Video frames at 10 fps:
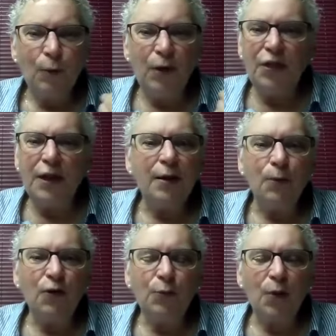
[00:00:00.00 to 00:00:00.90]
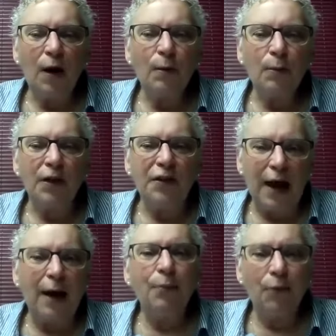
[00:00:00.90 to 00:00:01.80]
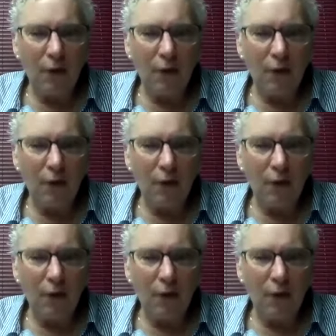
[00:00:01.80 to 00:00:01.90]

We think it was probably that